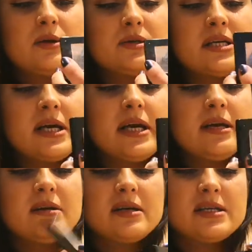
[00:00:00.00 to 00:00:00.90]
would
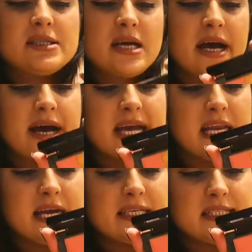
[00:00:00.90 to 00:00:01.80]
say it's a
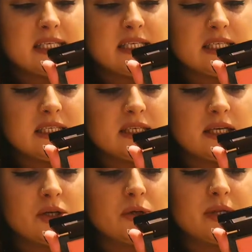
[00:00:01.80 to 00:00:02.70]
highlighter.
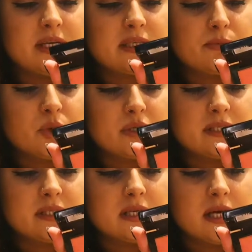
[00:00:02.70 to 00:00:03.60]
Oh no, that's a
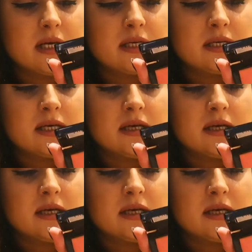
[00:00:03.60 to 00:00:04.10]
bronzer.